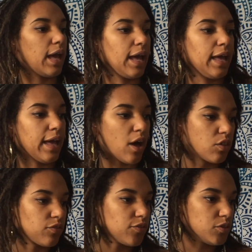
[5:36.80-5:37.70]
a
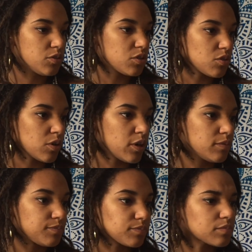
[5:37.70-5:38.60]
health food
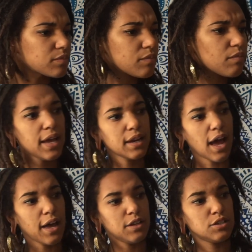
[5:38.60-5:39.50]
store. And
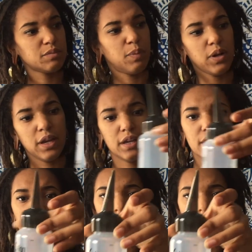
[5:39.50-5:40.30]
I just put it